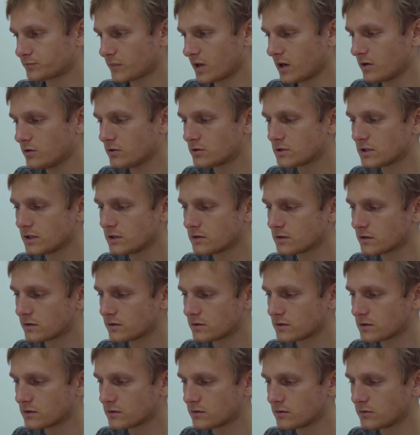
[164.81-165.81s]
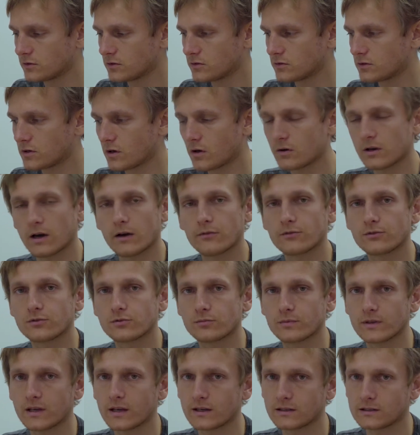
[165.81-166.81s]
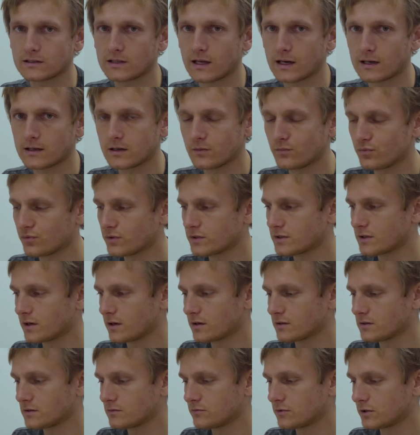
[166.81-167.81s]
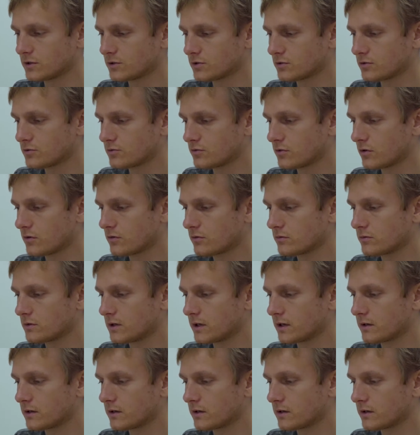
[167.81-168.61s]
And you see that you don't have to be exactly precise in what you draw.